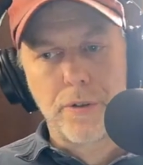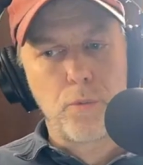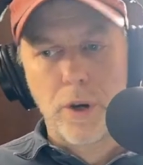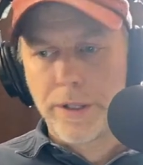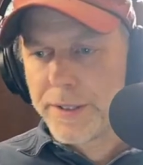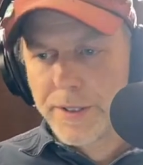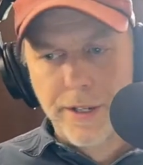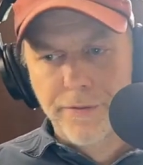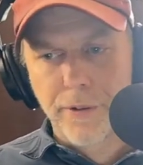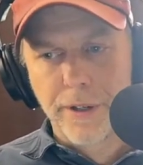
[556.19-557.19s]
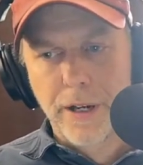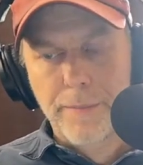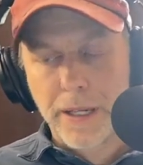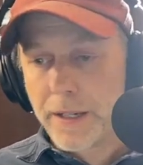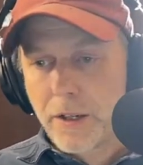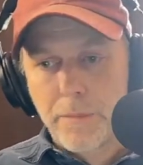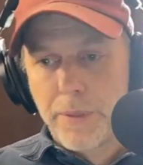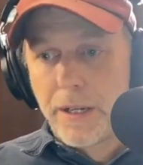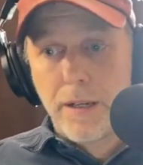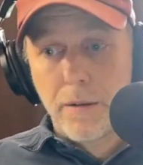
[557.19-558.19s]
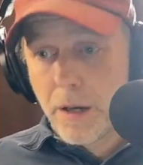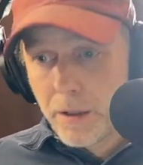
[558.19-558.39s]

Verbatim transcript: one it's different i mean it could be